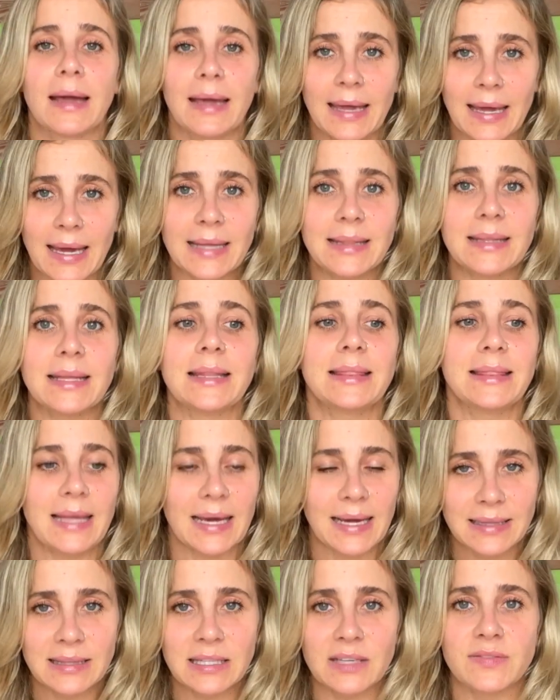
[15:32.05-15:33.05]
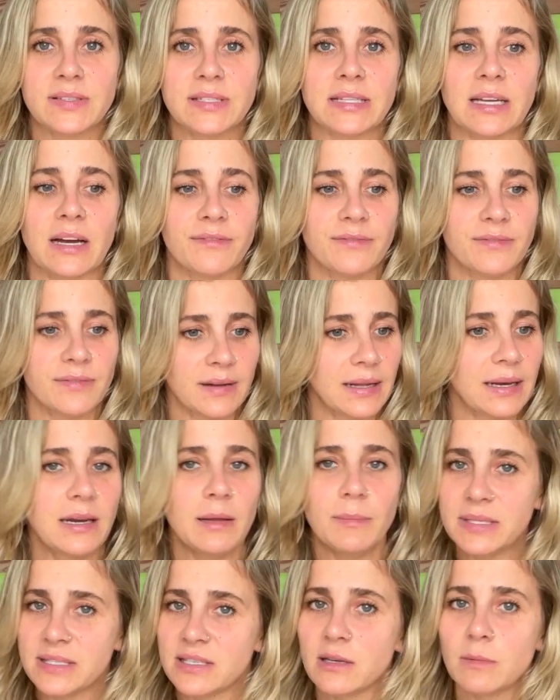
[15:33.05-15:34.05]
get the negative stuff,
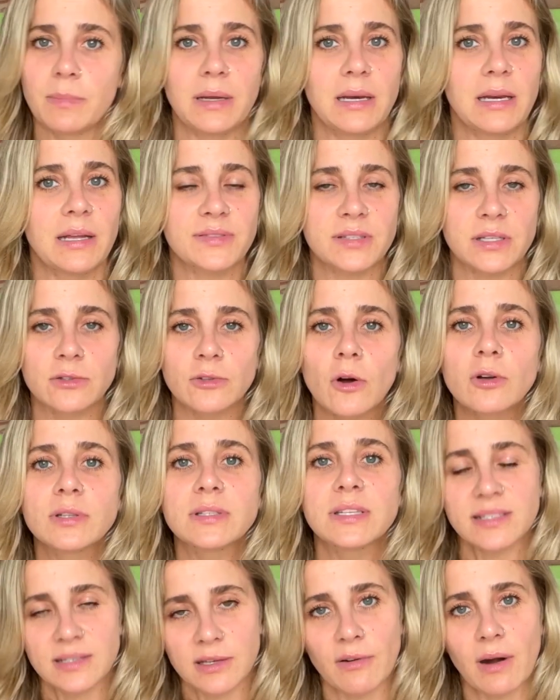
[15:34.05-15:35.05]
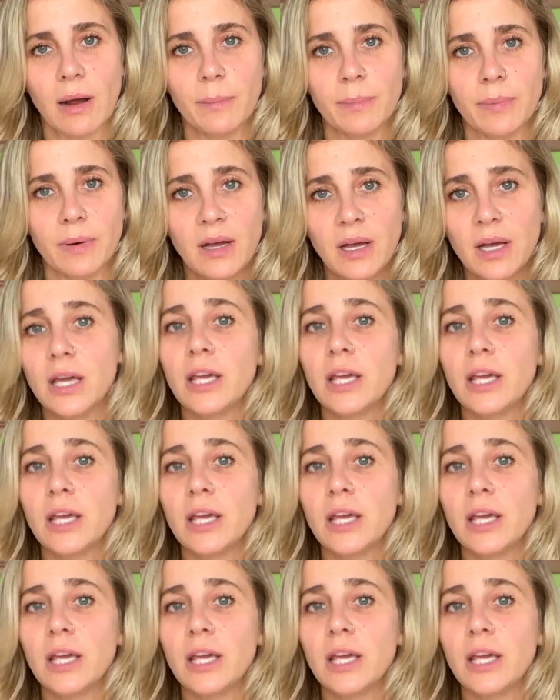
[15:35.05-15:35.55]
limiting beliefs, and all this crap.